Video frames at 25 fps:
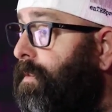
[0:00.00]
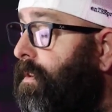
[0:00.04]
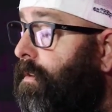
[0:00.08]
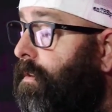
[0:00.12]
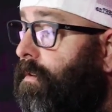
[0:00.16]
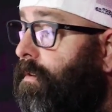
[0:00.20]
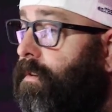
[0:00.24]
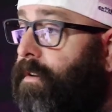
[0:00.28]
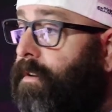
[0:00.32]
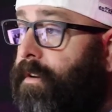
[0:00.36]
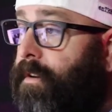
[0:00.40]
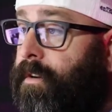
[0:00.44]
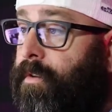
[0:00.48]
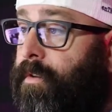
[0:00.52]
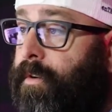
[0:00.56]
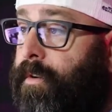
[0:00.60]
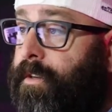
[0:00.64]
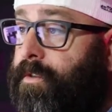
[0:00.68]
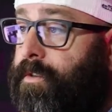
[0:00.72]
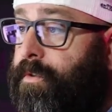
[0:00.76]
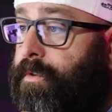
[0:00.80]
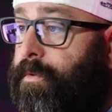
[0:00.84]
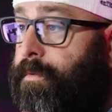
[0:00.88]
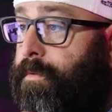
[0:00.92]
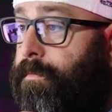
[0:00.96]
You're going
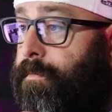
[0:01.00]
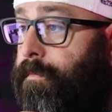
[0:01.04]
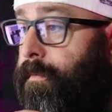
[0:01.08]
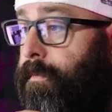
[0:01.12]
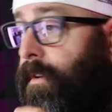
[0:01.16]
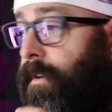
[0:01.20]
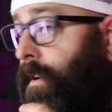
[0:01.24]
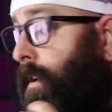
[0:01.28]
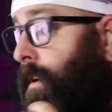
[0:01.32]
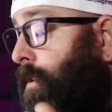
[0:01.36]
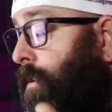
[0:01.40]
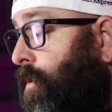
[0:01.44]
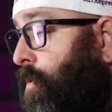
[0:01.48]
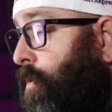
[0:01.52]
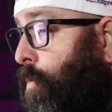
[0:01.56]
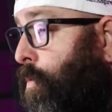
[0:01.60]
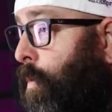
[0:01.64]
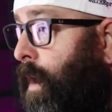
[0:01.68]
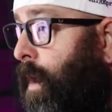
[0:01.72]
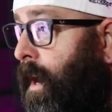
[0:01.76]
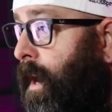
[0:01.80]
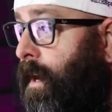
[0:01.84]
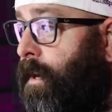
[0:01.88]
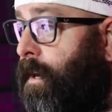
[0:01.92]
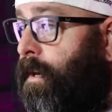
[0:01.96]
to either
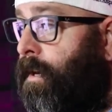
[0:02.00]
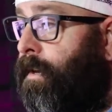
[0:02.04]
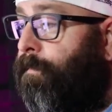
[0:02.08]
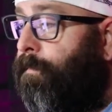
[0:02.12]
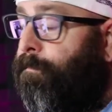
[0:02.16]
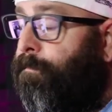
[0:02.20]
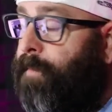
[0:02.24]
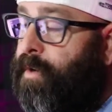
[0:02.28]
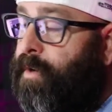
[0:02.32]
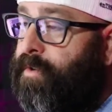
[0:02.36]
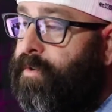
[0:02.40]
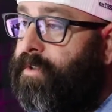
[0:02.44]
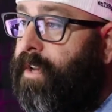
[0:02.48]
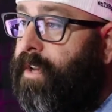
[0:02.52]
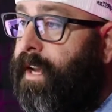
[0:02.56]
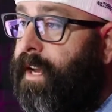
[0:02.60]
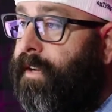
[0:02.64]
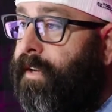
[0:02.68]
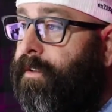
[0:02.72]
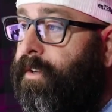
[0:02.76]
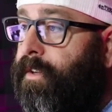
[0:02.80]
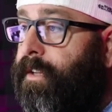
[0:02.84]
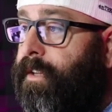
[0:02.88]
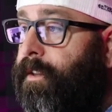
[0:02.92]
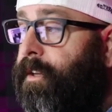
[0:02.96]
wire it, most
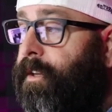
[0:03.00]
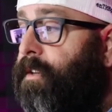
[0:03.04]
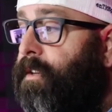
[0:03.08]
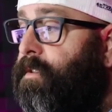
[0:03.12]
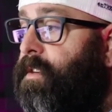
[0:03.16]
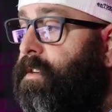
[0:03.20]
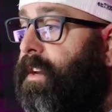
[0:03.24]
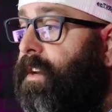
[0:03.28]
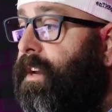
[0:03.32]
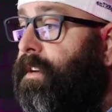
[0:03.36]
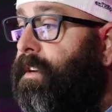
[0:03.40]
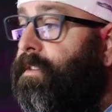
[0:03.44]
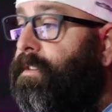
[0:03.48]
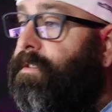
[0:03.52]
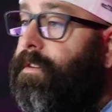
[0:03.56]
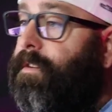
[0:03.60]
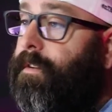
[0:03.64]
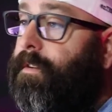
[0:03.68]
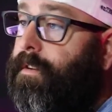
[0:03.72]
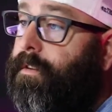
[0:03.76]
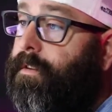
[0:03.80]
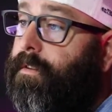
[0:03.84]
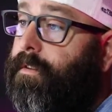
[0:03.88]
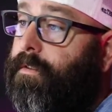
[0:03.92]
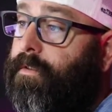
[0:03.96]
likely these days,
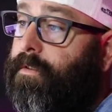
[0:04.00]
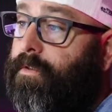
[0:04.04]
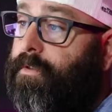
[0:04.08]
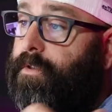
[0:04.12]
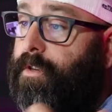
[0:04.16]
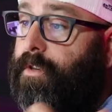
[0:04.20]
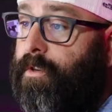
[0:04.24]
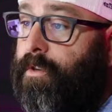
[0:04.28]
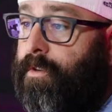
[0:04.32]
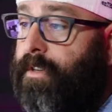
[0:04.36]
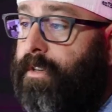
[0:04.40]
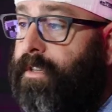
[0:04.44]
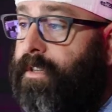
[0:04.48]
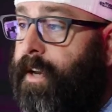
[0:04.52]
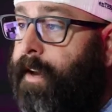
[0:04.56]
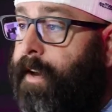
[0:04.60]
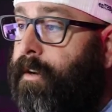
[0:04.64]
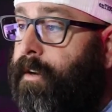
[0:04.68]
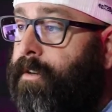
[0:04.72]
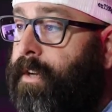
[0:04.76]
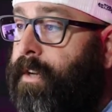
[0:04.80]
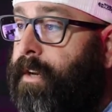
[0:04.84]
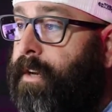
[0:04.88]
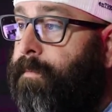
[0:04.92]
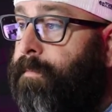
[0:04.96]
to the
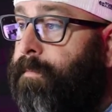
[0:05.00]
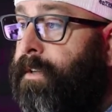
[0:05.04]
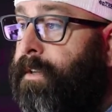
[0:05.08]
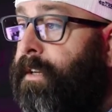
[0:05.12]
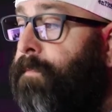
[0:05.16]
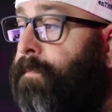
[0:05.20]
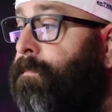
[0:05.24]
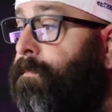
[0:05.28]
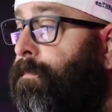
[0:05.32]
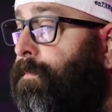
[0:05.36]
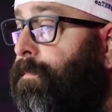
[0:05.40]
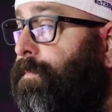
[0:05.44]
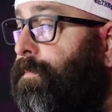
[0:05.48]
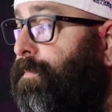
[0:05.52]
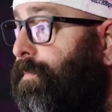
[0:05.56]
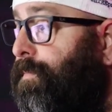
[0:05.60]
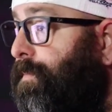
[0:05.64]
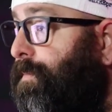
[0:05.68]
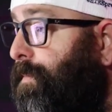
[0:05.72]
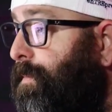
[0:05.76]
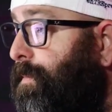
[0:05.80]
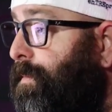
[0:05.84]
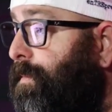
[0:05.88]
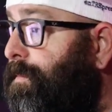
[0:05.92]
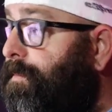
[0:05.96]
title company.
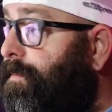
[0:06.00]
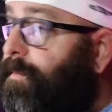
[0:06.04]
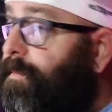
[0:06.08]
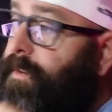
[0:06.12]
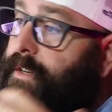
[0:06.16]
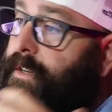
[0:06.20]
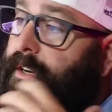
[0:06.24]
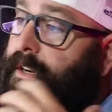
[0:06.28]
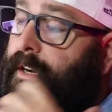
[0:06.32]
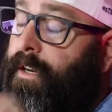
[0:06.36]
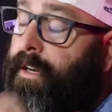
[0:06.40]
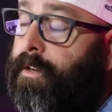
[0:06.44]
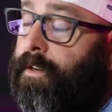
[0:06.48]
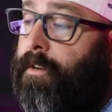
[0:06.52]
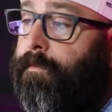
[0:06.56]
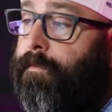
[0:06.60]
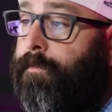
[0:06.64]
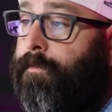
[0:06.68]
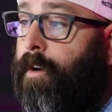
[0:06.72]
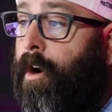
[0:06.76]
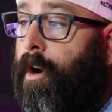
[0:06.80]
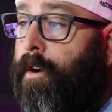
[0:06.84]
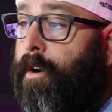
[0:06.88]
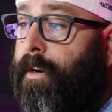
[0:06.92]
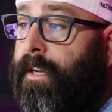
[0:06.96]
And
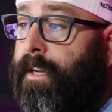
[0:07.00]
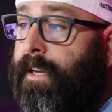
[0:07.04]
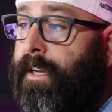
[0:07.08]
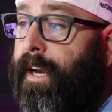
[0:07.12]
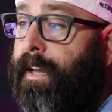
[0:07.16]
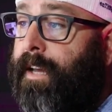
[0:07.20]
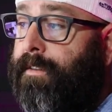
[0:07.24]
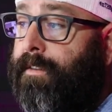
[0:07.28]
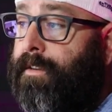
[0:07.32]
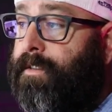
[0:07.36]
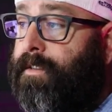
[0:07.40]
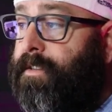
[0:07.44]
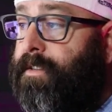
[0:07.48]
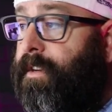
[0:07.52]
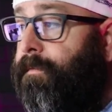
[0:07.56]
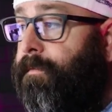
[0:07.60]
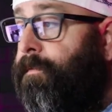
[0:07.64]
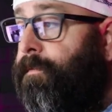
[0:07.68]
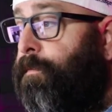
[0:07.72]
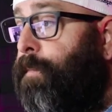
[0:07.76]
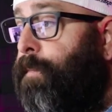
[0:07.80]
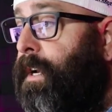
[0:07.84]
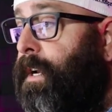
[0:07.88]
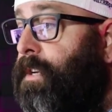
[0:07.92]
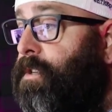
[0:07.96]
you've already gotten this
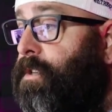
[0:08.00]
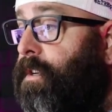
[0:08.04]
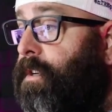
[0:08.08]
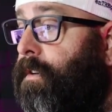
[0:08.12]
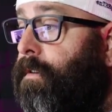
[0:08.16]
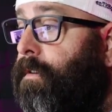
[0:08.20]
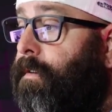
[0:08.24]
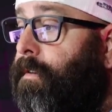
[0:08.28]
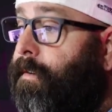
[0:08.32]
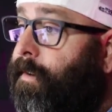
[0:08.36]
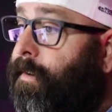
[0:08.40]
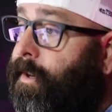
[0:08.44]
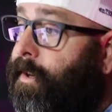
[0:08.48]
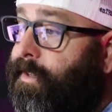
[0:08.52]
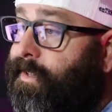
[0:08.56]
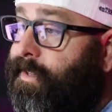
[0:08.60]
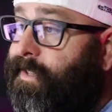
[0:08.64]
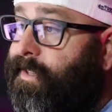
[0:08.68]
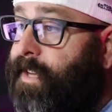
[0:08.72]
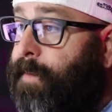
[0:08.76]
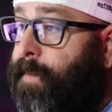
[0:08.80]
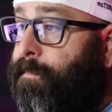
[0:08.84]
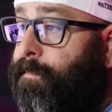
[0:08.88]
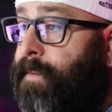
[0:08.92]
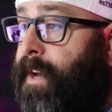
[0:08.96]
information on
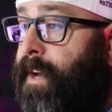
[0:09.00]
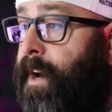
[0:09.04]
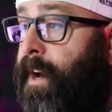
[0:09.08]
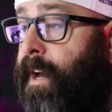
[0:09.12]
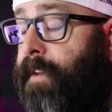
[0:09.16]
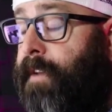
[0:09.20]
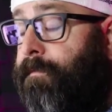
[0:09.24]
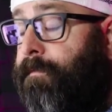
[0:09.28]
step 9